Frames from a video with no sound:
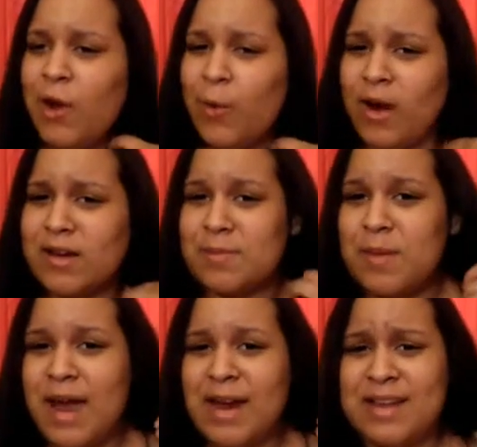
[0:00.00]
Whereas
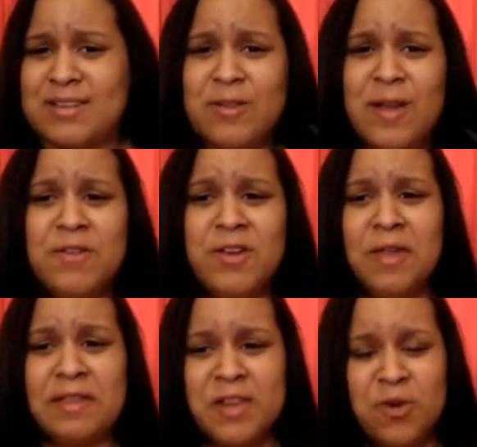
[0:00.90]
mine, I still have to do
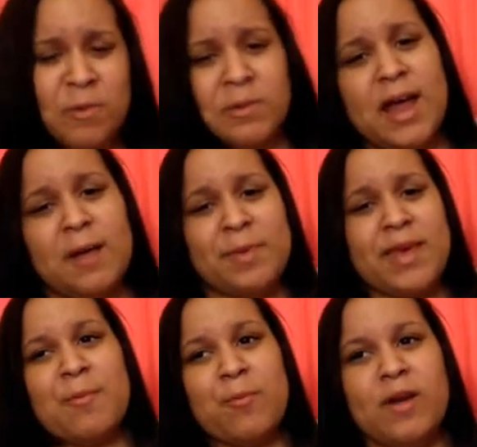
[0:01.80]
like the normal
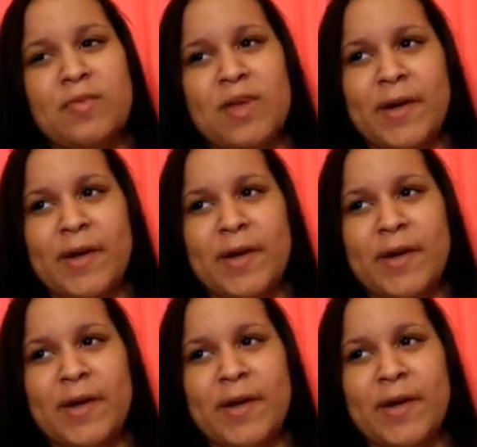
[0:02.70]
upkeep with